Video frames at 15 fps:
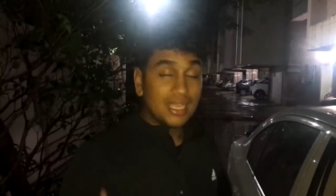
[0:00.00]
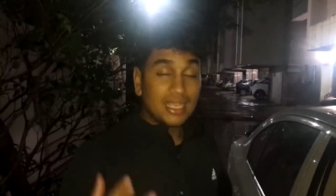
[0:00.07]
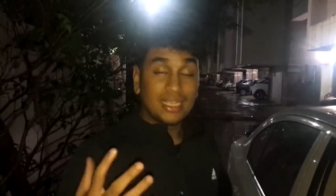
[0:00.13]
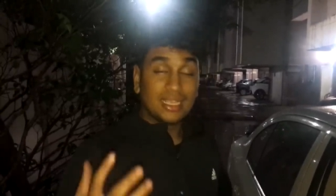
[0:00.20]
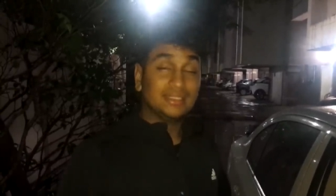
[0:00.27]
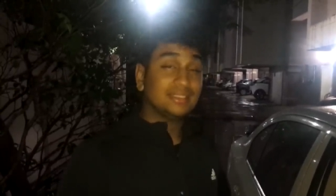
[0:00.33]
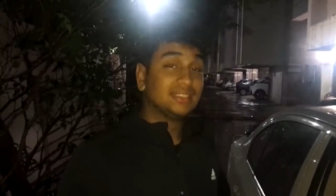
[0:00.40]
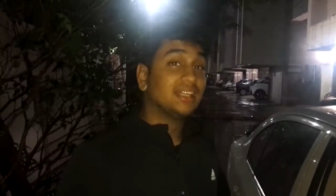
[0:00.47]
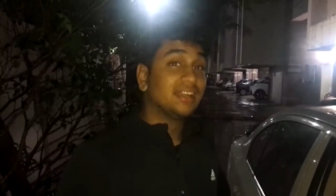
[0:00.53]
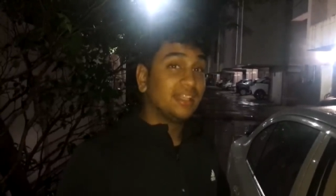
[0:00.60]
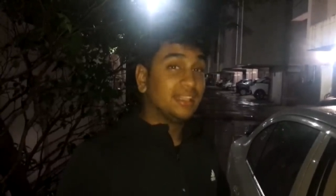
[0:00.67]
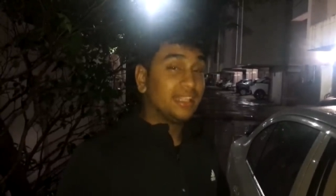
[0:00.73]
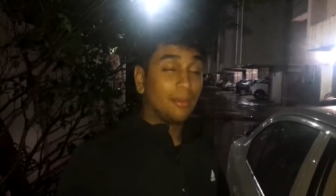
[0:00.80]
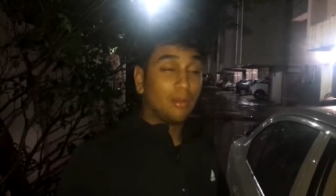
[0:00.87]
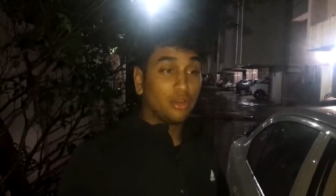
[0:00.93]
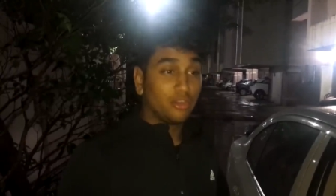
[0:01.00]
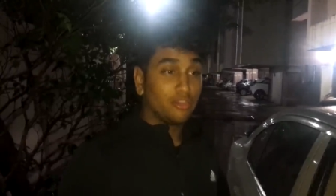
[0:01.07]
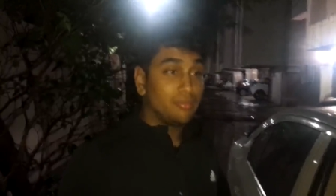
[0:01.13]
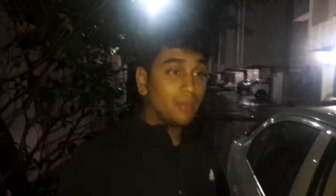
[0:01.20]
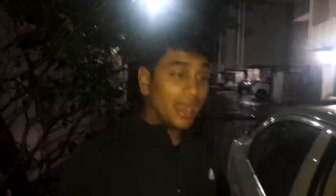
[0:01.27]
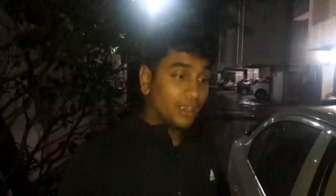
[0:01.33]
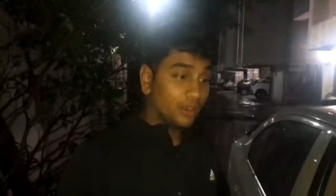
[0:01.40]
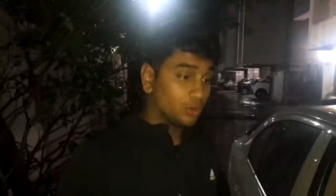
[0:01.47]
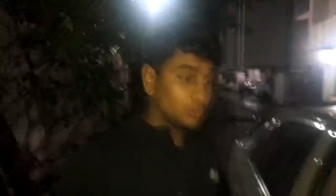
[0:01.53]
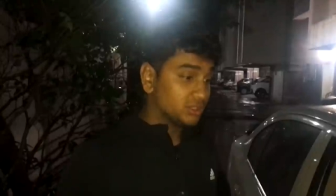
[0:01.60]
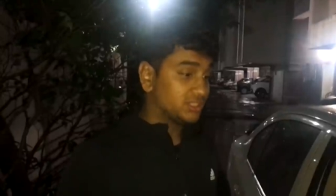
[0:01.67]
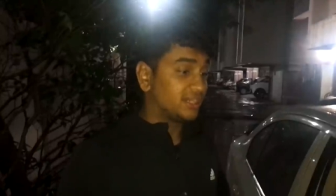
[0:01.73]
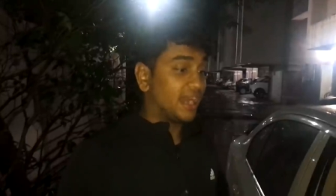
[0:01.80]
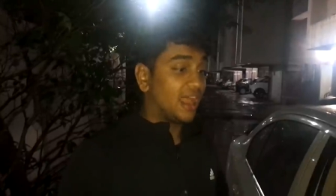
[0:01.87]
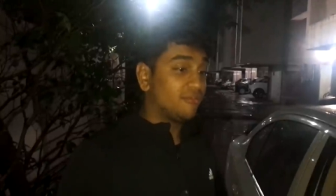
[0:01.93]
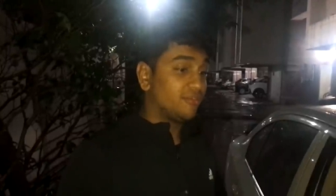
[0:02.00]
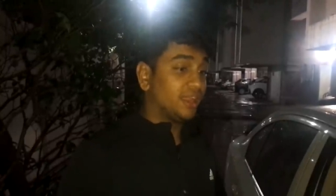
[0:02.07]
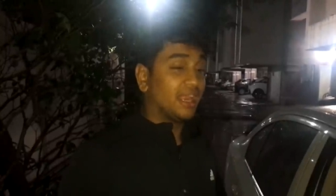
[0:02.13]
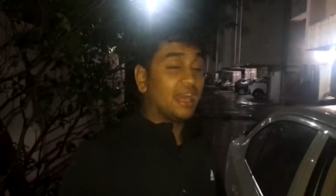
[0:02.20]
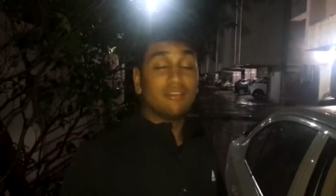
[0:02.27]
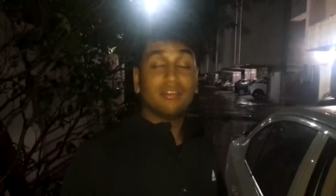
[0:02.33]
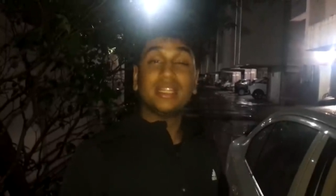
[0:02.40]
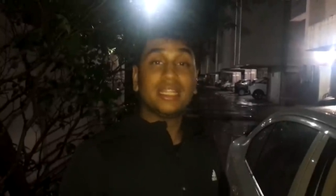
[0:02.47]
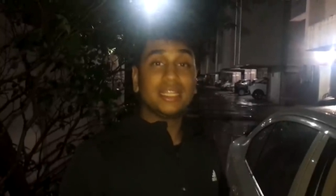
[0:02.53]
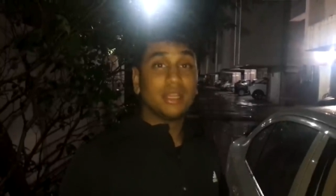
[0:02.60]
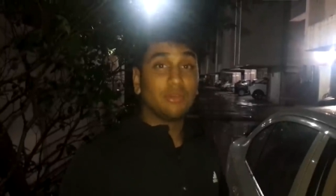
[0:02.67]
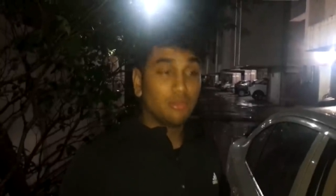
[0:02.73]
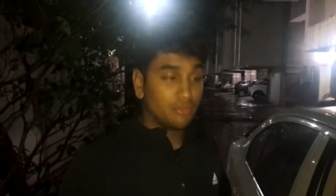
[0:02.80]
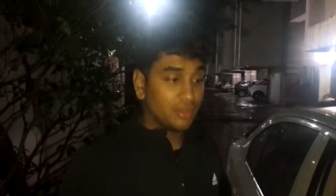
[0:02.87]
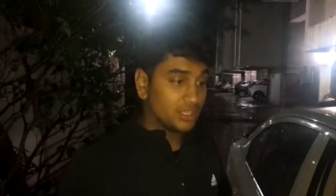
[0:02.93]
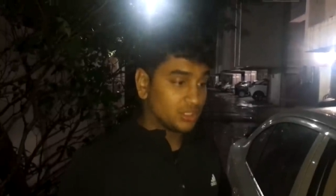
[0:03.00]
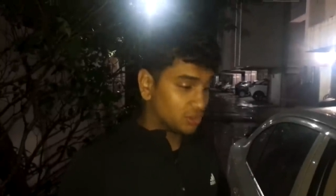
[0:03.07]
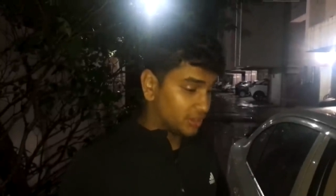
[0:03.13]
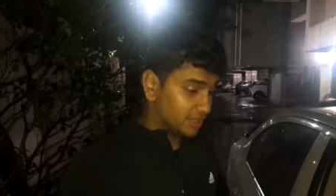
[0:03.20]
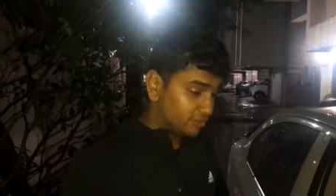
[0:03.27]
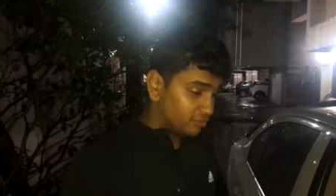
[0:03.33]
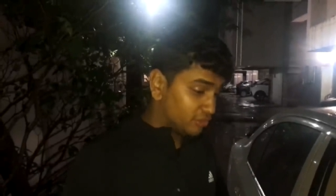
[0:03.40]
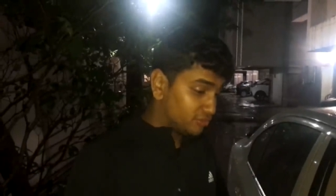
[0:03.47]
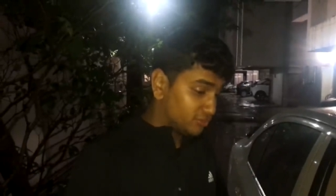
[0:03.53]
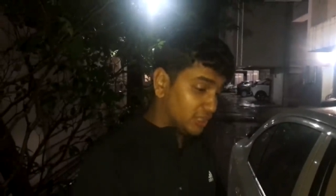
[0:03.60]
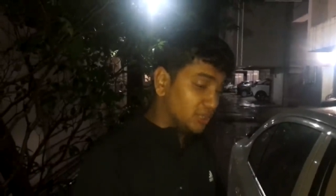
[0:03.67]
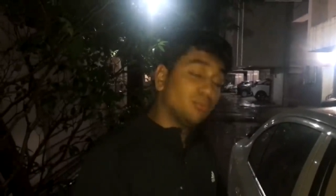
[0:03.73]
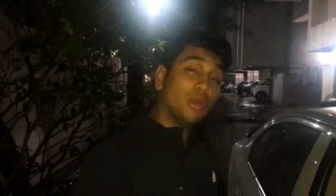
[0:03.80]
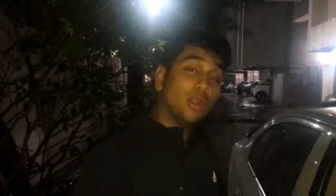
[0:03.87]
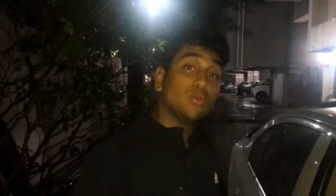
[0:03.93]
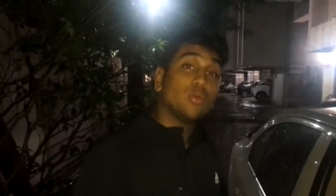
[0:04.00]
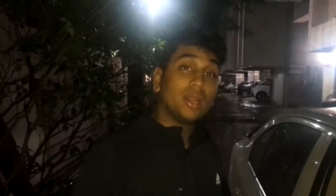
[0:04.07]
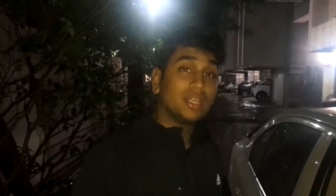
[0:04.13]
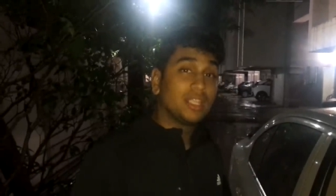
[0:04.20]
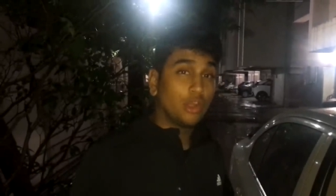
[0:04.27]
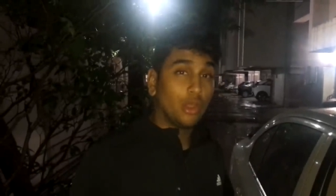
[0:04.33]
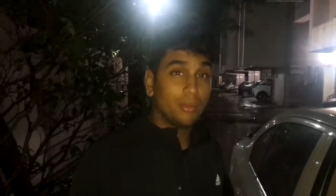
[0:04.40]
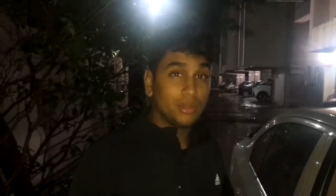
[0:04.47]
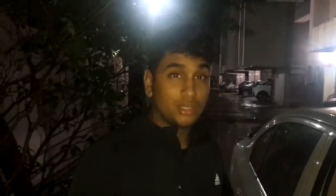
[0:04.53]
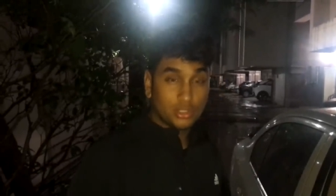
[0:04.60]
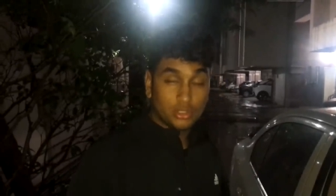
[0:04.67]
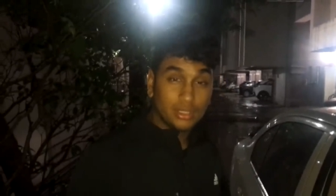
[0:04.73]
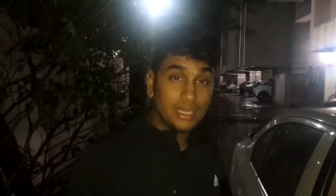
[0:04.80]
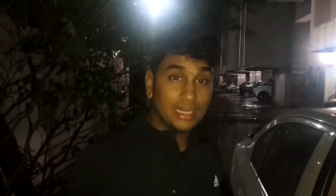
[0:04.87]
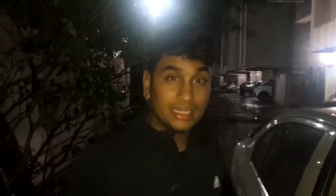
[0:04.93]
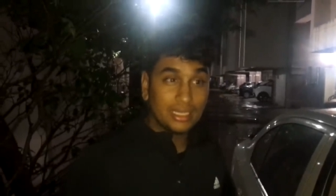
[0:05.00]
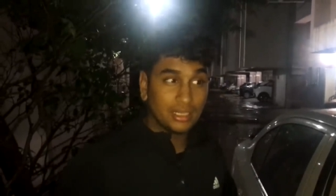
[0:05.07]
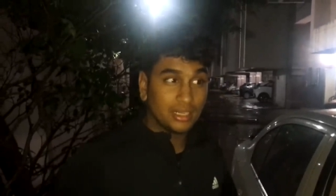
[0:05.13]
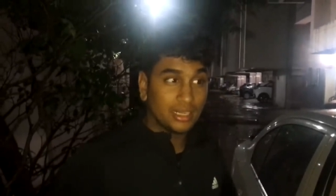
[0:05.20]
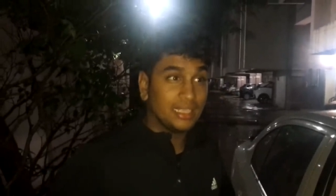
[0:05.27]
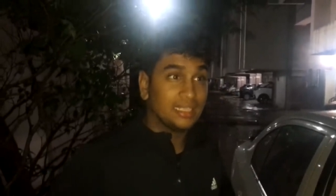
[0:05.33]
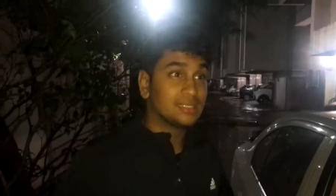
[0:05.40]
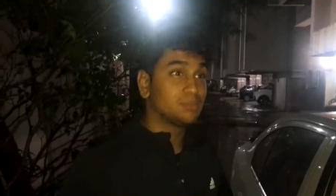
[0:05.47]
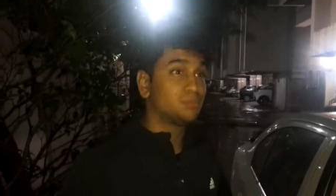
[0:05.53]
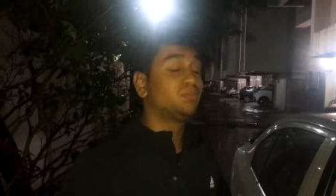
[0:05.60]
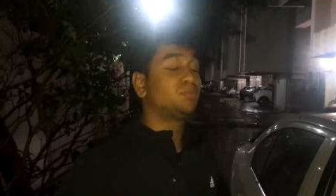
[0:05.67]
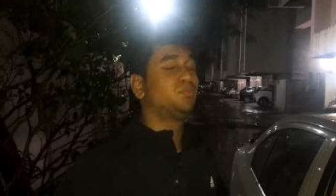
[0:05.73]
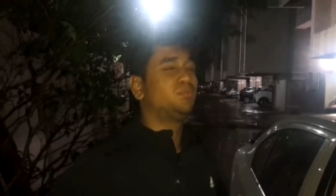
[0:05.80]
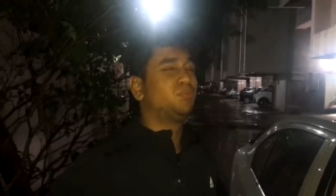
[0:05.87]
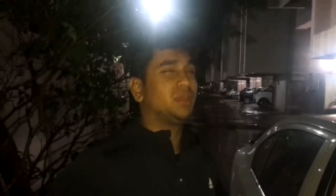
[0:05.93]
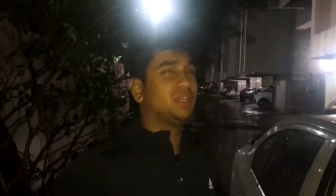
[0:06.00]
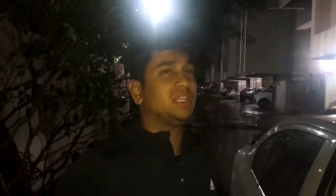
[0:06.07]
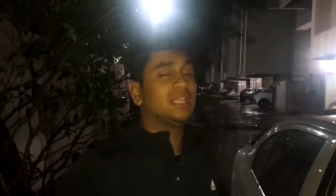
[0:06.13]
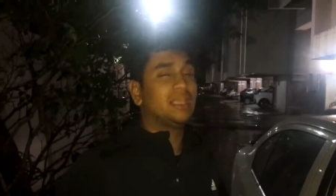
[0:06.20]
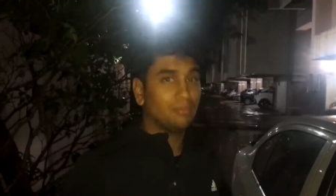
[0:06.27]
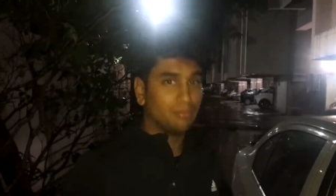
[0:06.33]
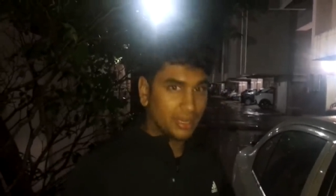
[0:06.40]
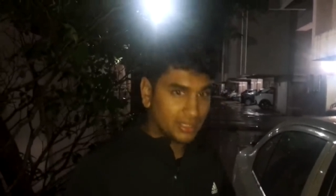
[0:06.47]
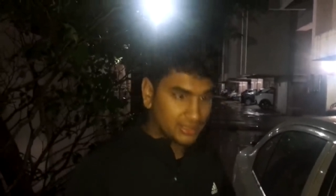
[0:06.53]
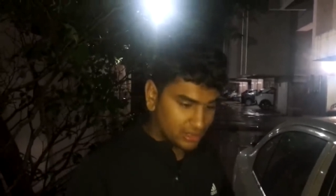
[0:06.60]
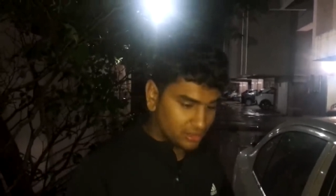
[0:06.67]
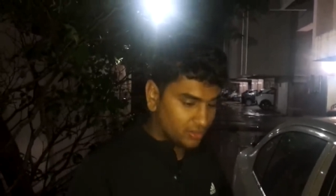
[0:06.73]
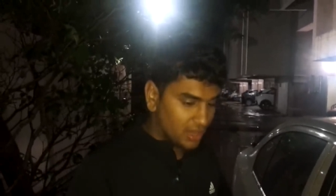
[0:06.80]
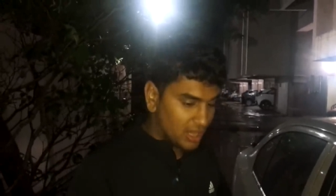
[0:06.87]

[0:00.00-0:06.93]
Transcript: Considering the amount of bad roads, traffic and everything that we face today, fifteen point one kilometers to the liter is pretty impressive.